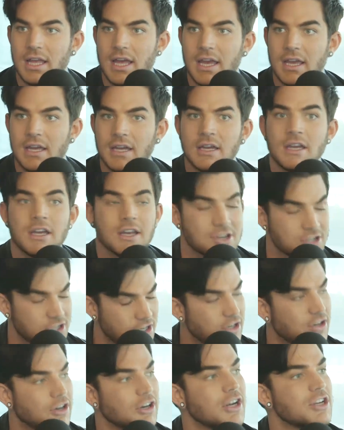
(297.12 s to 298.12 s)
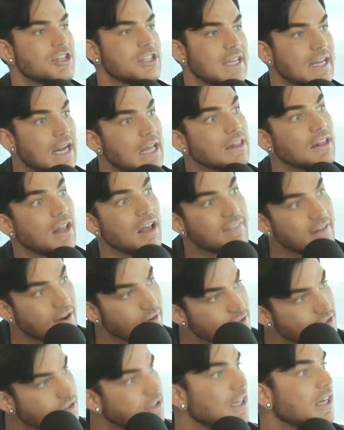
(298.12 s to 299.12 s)
LA. She had heard it. She said, "I love
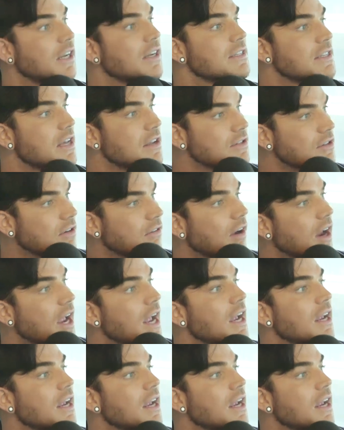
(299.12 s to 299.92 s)
how it turned out. It sounds great.